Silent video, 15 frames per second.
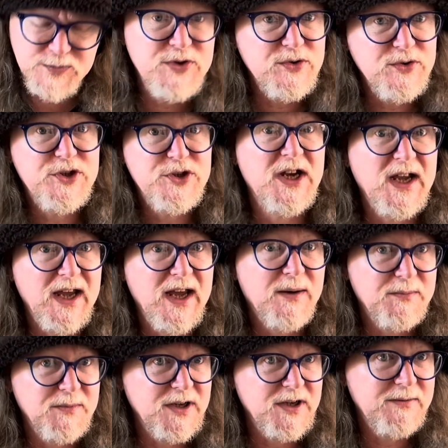Do check out
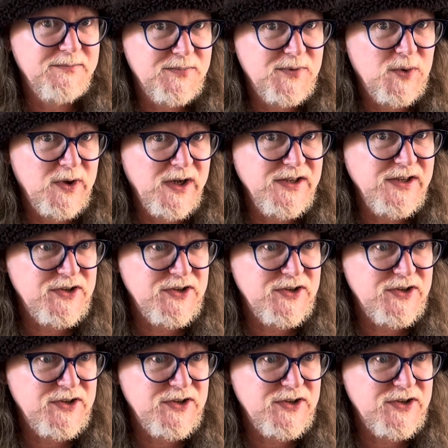my Queen